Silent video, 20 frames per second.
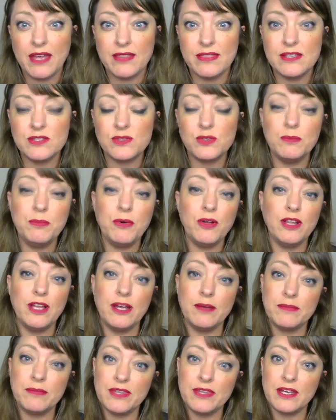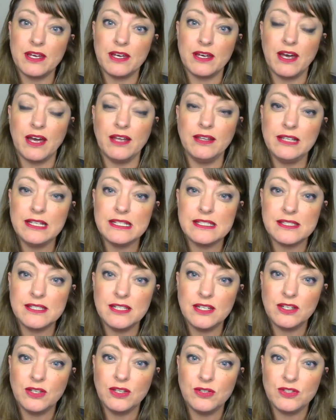and this will pull up the
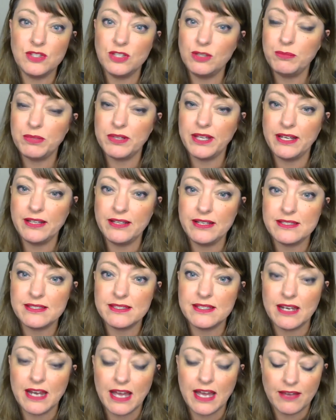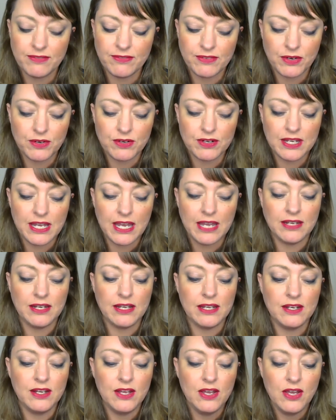unlisted YouTube playlists that I've
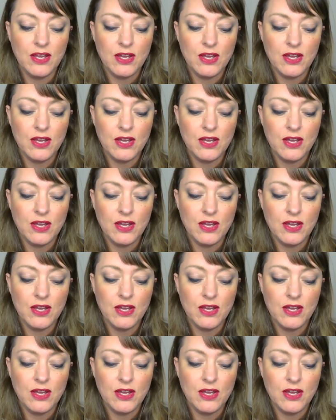created